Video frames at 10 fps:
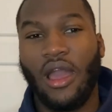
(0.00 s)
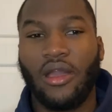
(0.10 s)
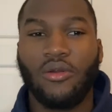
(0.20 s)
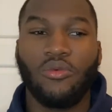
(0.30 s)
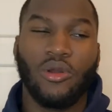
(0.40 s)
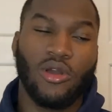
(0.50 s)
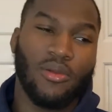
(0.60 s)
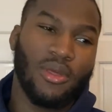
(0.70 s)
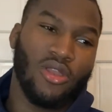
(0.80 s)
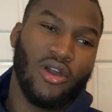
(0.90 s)
we're going to
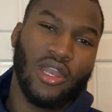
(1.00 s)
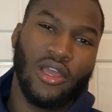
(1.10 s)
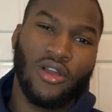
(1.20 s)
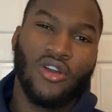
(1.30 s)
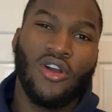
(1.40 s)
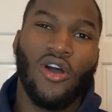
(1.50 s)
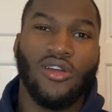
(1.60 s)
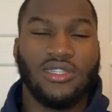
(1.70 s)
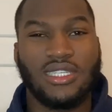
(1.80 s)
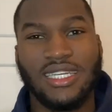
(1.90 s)
be learning on
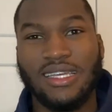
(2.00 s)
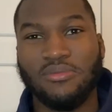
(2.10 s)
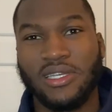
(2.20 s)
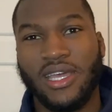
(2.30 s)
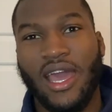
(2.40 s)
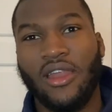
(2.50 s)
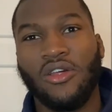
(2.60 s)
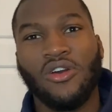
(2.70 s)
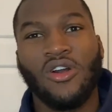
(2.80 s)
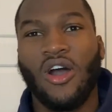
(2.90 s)
Teams again,
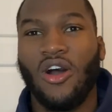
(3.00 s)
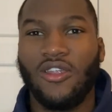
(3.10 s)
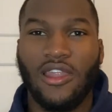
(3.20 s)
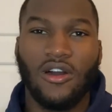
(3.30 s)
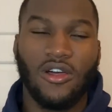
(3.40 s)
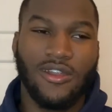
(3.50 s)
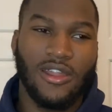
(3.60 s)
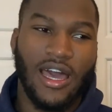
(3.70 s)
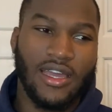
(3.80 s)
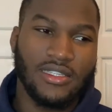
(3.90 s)
on
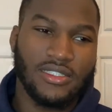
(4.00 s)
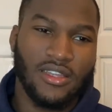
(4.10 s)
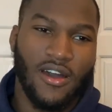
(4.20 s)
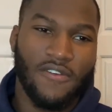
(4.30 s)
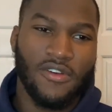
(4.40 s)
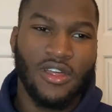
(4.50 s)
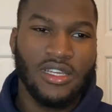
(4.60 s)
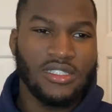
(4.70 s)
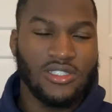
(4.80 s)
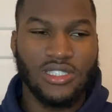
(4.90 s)
online stuff,
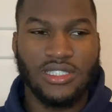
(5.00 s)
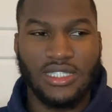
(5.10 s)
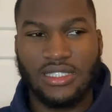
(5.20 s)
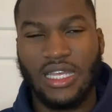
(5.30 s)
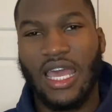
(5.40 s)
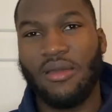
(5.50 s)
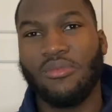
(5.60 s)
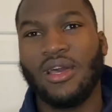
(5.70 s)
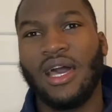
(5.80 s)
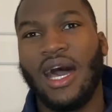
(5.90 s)
just the same
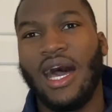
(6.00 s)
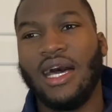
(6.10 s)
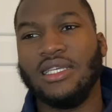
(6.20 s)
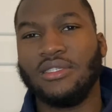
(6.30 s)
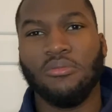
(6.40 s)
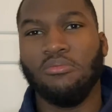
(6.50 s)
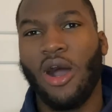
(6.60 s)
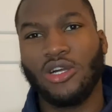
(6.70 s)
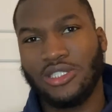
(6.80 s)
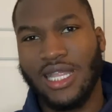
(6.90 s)
as
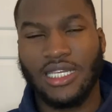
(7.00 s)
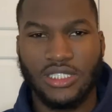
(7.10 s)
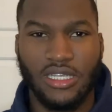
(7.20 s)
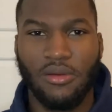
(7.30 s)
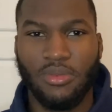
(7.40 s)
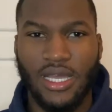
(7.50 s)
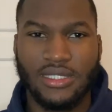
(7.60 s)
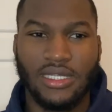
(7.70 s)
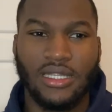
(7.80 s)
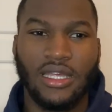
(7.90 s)
March last year
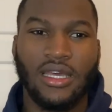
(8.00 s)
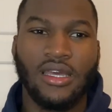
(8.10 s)
basically,